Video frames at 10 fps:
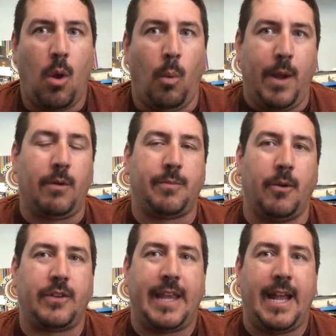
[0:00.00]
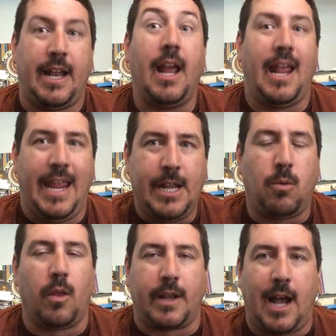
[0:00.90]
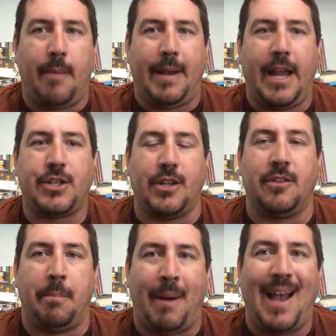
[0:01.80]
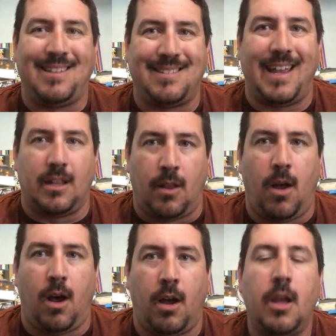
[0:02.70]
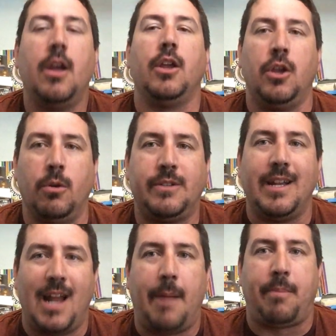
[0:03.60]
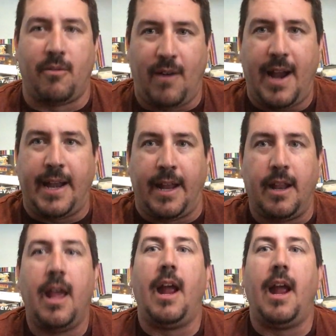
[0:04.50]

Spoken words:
We were supposed to get equal accommodations by state law. You did not provide it.